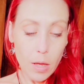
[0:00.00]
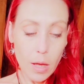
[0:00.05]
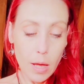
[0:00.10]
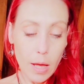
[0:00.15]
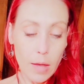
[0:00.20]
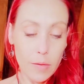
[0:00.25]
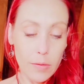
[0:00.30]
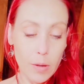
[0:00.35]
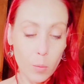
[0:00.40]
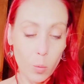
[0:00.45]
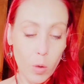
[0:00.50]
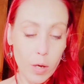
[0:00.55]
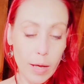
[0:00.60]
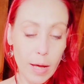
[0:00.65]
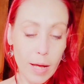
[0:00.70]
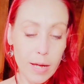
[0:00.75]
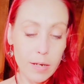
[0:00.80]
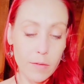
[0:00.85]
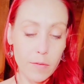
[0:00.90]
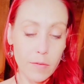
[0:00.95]
And then, what
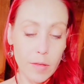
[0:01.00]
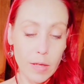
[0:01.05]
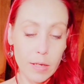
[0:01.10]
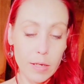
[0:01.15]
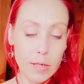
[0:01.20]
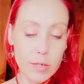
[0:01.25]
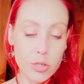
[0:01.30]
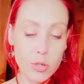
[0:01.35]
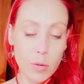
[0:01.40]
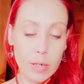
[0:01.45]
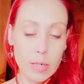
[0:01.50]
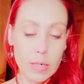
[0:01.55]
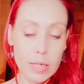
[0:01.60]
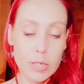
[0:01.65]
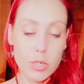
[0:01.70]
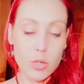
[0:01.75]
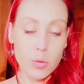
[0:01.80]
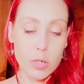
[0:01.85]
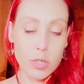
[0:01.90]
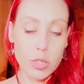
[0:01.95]
kind of thinking do I need
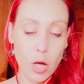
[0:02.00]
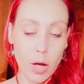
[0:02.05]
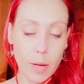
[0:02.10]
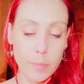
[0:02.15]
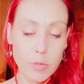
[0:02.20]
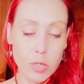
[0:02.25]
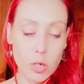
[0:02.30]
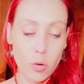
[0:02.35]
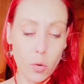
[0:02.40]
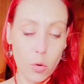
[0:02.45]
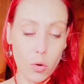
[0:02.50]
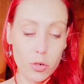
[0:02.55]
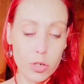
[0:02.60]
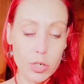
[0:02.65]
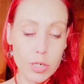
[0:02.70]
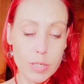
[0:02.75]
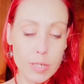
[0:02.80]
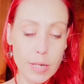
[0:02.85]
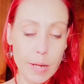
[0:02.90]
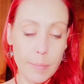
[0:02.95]
to adopt in order to
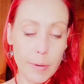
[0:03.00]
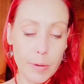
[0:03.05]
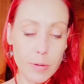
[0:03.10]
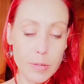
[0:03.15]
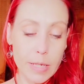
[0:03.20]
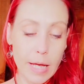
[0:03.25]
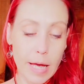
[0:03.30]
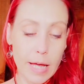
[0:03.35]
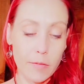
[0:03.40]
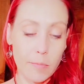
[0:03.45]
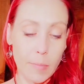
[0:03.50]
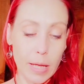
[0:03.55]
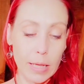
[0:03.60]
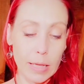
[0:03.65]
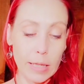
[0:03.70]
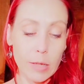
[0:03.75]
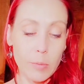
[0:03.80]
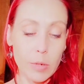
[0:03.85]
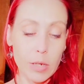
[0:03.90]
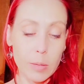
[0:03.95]
step outside of my
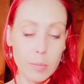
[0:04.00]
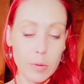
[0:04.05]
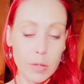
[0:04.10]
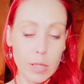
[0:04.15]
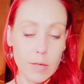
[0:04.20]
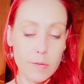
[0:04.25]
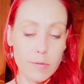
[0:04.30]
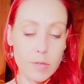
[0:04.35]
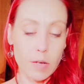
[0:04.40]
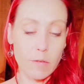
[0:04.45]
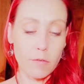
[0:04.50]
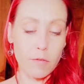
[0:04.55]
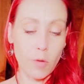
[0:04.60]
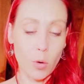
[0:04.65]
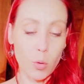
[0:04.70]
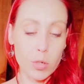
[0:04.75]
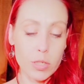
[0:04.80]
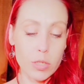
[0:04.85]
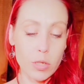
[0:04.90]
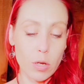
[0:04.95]
limiting beliefs and
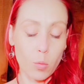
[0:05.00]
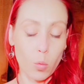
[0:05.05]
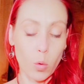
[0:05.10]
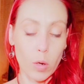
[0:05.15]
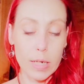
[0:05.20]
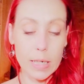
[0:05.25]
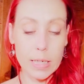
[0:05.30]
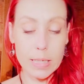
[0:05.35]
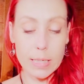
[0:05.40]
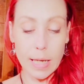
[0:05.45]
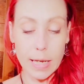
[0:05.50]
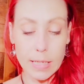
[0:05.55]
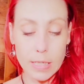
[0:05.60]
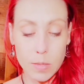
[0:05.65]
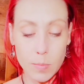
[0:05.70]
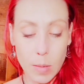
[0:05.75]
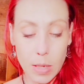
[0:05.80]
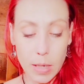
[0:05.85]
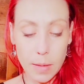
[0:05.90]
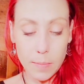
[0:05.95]
focus on what
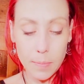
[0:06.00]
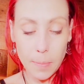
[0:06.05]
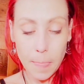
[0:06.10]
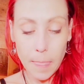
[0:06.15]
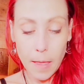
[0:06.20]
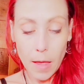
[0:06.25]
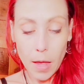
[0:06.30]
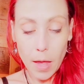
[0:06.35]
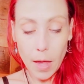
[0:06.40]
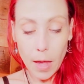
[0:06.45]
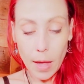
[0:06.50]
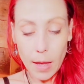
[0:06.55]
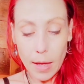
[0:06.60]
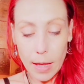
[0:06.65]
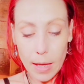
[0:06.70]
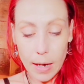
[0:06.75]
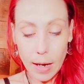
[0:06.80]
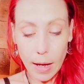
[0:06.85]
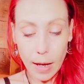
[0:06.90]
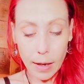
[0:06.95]
excites me?
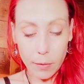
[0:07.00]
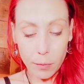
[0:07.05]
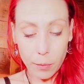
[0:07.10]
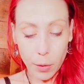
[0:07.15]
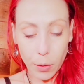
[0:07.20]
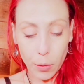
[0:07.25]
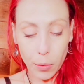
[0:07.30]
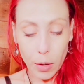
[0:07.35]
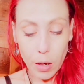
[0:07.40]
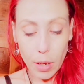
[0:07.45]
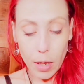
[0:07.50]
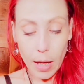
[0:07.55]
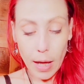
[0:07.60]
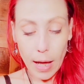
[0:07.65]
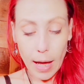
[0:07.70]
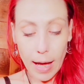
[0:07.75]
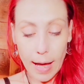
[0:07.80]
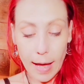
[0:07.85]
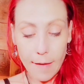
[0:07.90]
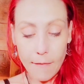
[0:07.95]
And I wrote,
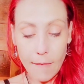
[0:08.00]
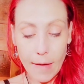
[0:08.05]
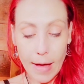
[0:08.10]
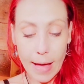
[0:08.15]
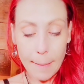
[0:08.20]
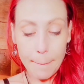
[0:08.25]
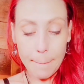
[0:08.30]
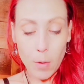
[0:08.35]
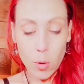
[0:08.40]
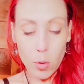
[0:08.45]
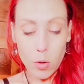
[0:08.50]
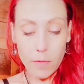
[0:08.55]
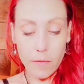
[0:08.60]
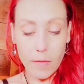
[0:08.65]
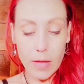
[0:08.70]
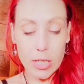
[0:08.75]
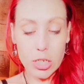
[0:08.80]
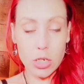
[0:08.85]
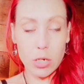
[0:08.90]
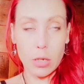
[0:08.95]
high vibe,
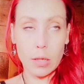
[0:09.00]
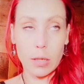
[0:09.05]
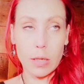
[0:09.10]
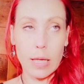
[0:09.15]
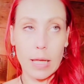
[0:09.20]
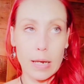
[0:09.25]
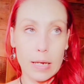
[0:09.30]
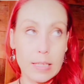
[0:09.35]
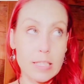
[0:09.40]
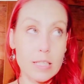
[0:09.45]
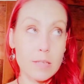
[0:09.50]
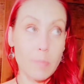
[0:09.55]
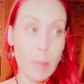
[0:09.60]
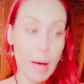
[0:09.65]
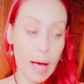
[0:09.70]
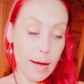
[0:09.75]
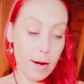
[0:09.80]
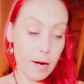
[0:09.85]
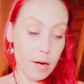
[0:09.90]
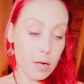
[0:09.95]
motivational, and
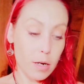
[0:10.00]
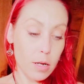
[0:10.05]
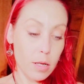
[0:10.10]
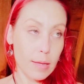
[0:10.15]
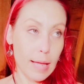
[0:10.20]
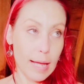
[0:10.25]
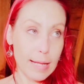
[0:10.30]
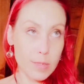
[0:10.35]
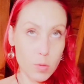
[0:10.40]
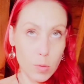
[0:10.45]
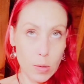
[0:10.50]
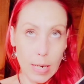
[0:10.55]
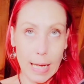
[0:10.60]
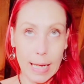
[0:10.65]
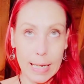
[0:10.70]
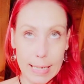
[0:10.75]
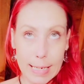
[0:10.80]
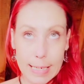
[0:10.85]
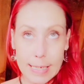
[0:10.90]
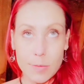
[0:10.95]
inspired. That's what I
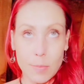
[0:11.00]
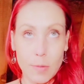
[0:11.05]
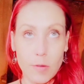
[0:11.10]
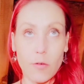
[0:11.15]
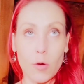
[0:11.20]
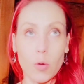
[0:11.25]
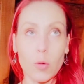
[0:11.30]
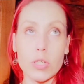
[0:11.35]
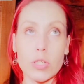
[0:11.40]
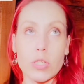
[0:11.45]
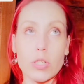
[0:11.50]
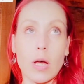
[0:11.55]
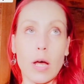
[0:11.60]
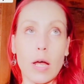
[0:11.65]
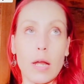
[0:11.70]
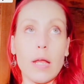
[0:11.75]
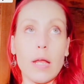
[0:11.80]
need to be focused on.